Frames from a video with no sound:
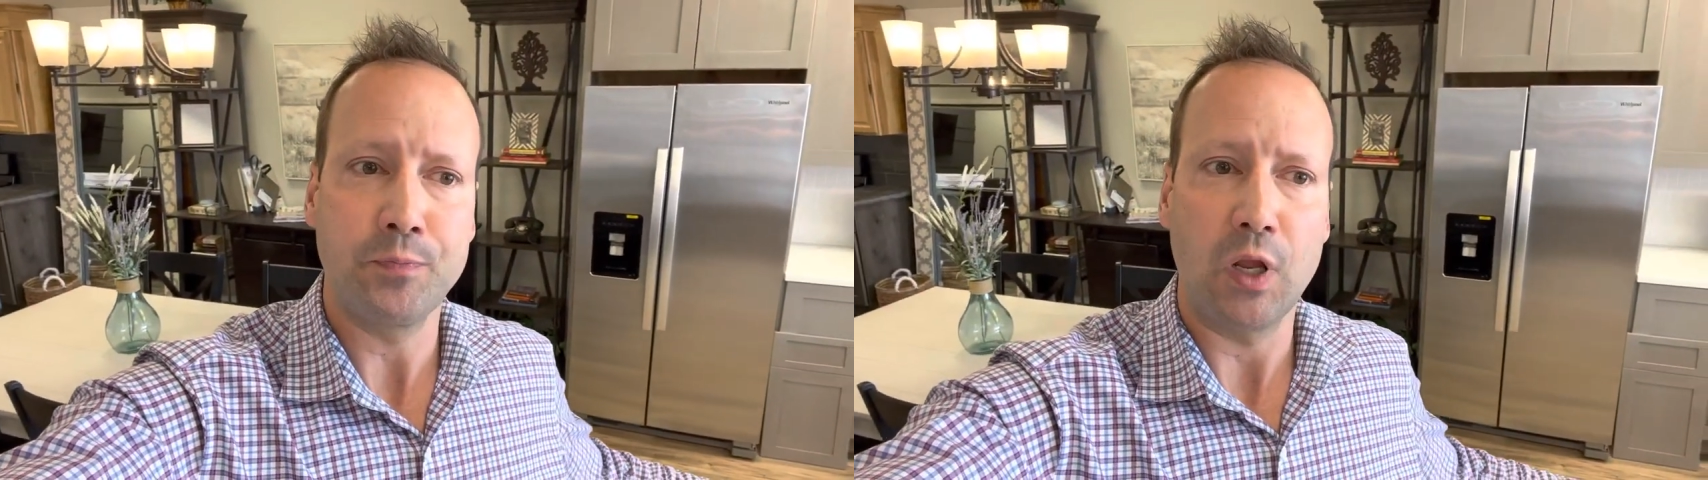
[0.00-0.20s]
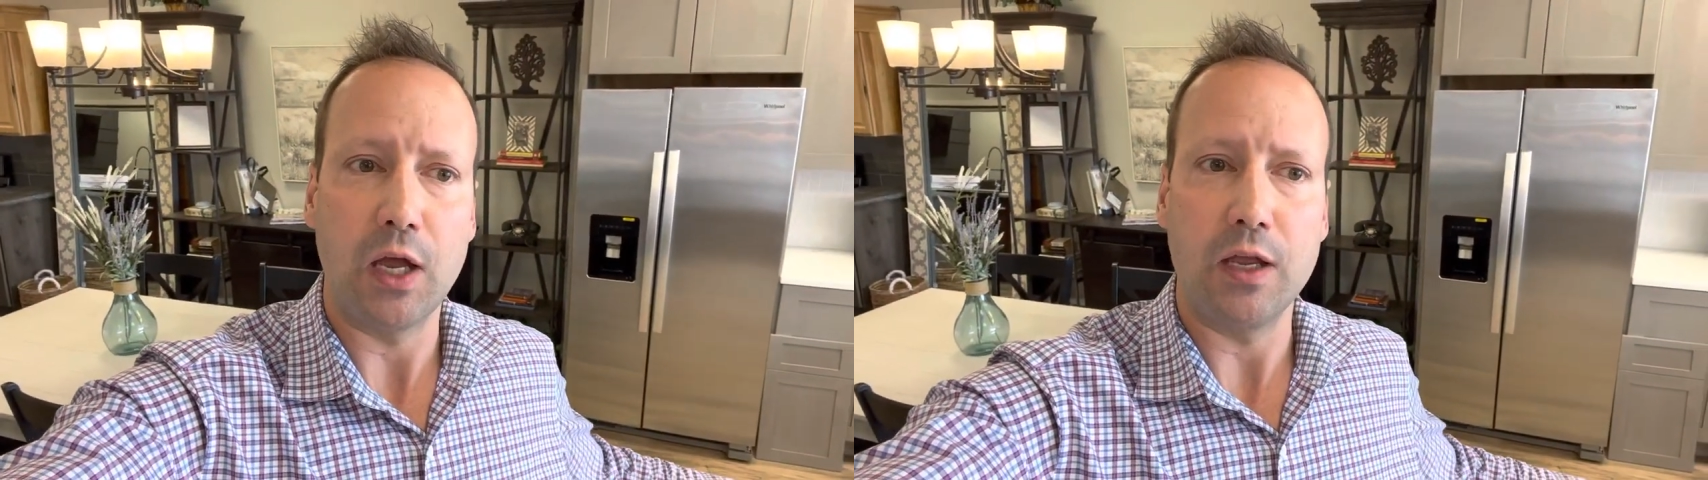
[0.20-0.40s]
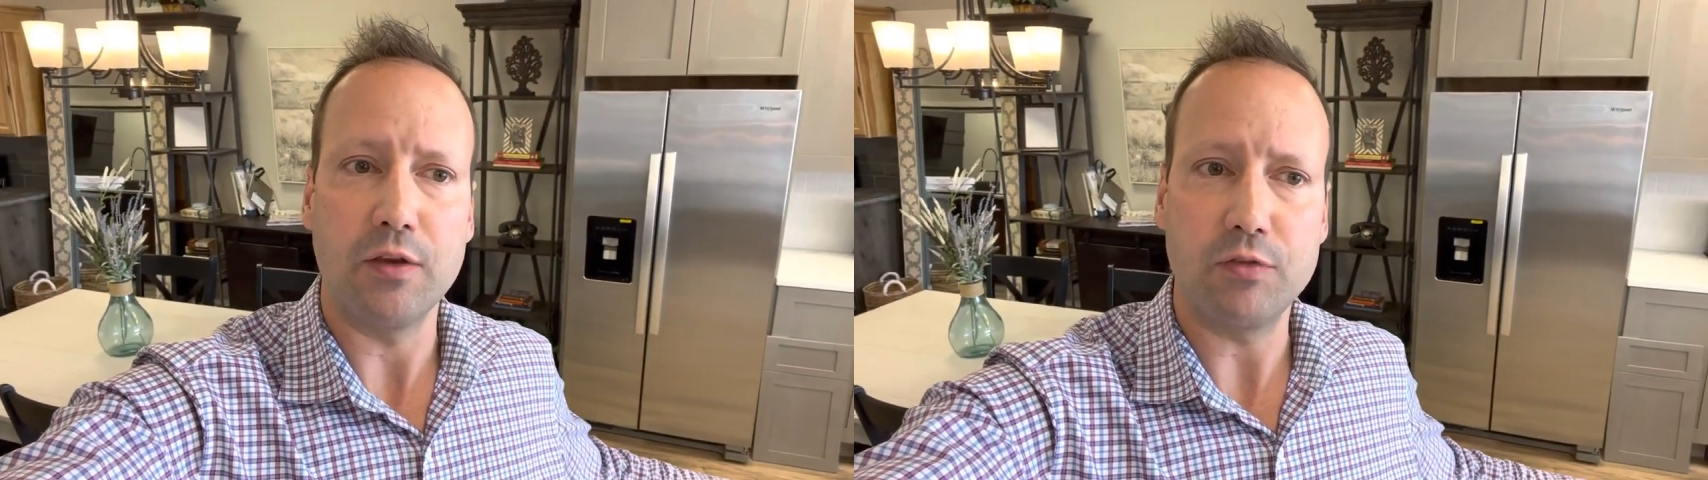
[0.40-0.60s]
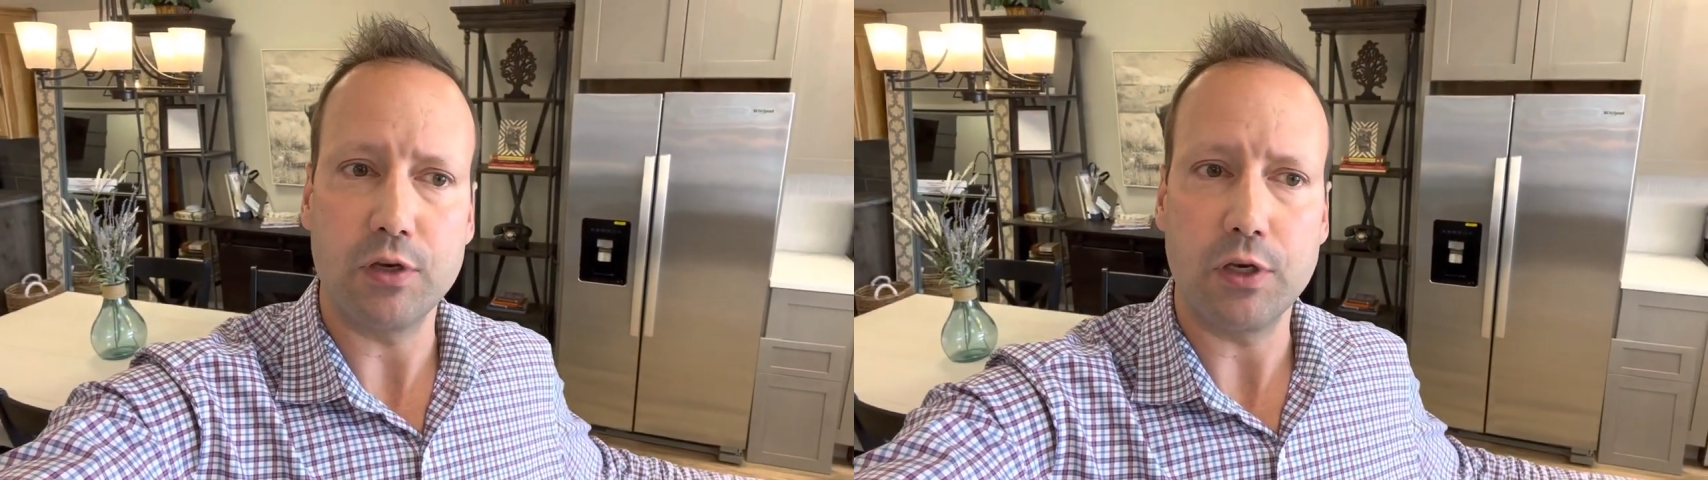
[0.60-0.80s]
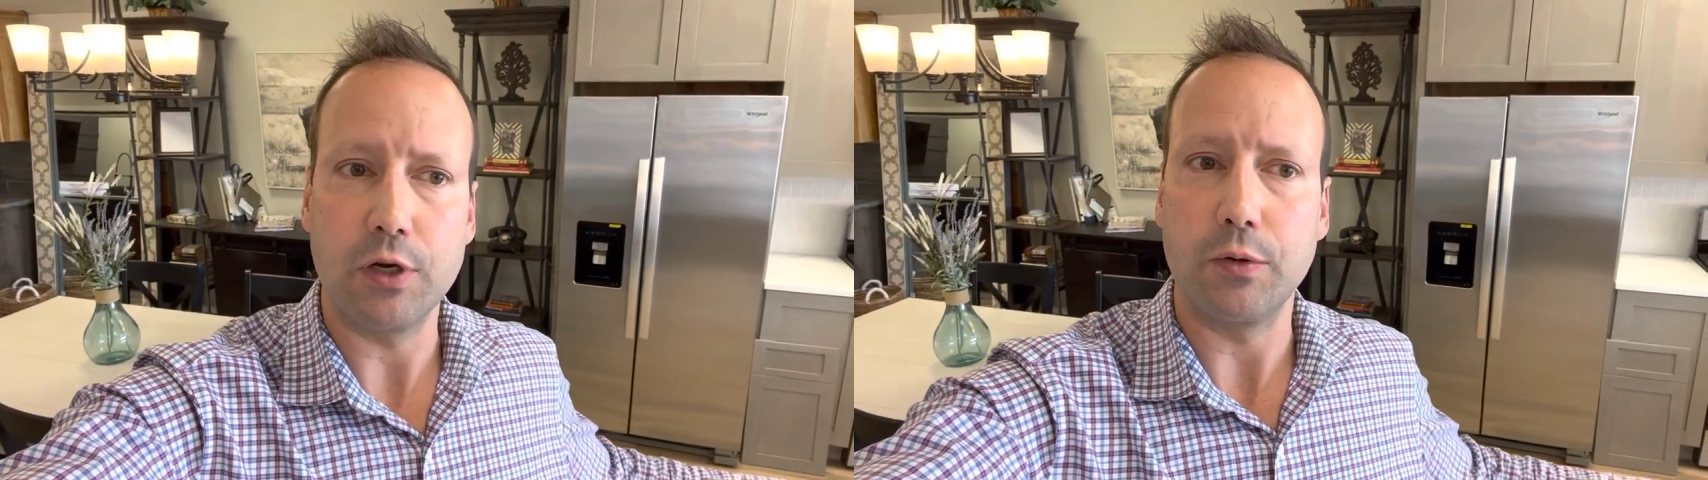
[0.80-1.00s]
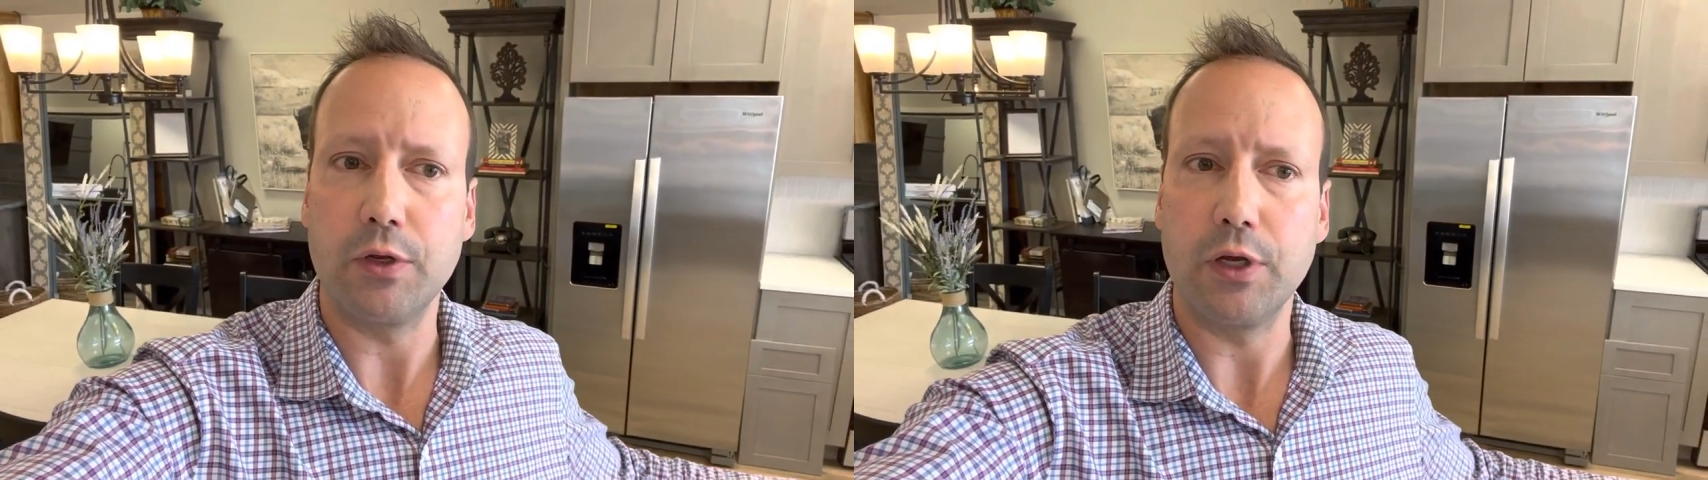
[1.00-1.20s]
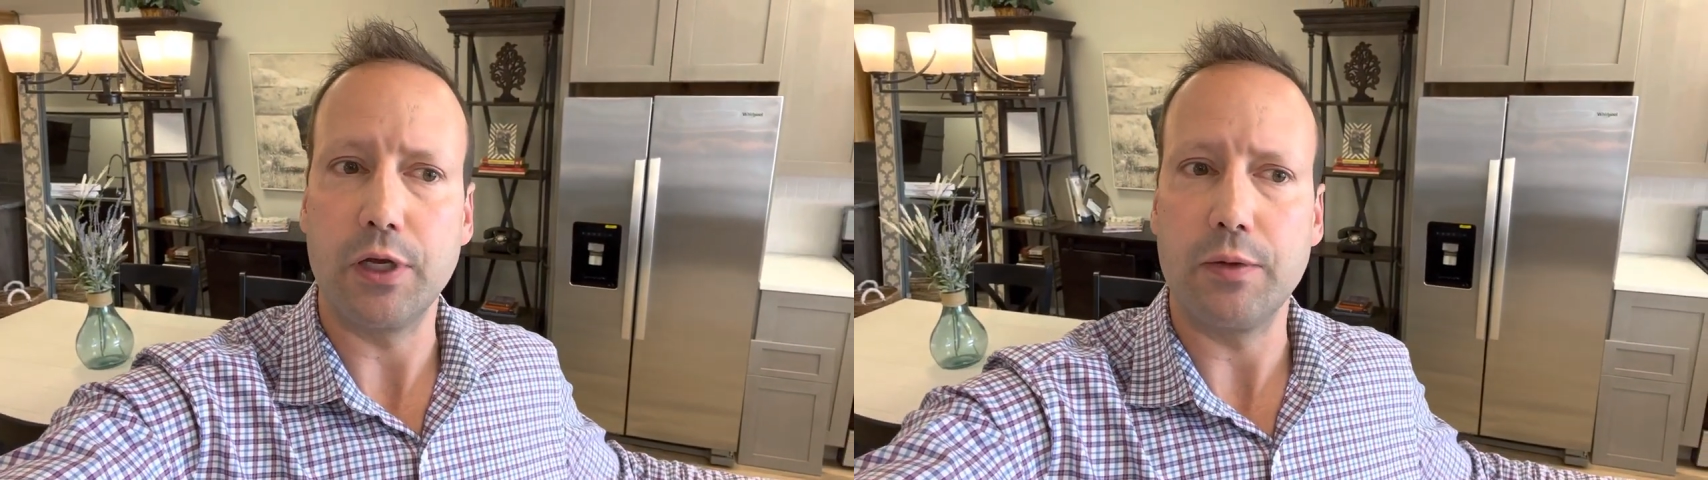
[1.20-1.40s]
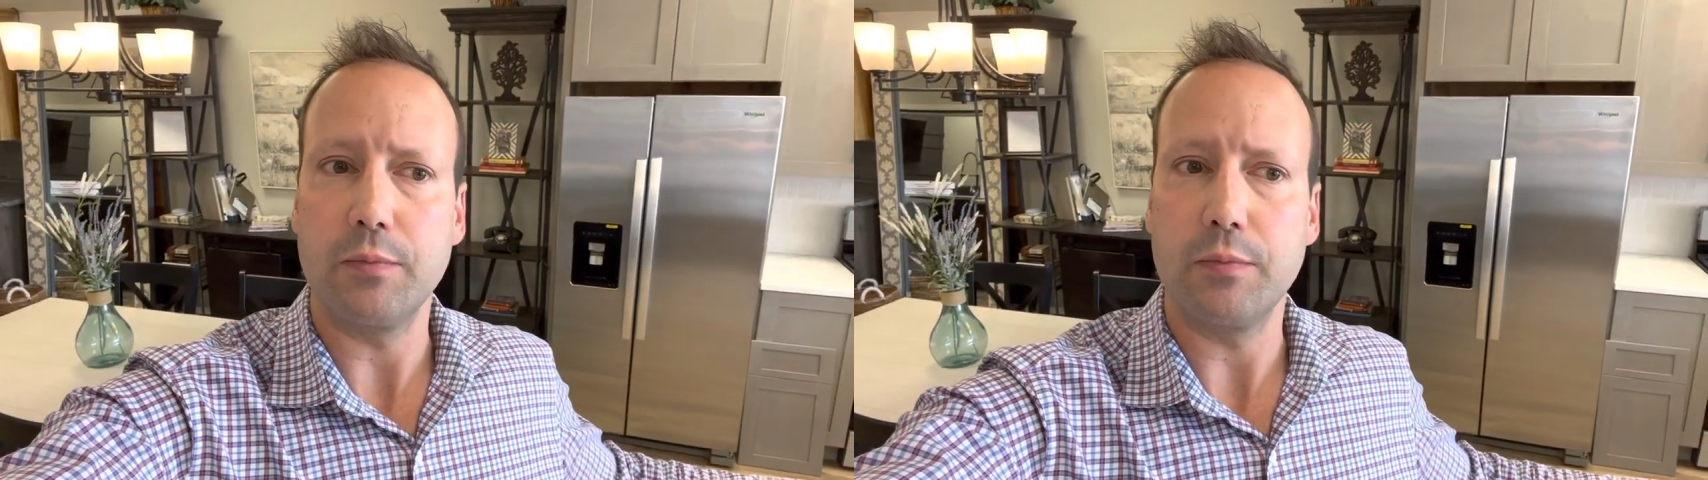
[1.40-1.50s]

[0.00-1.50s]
uh, if you, you know, uh,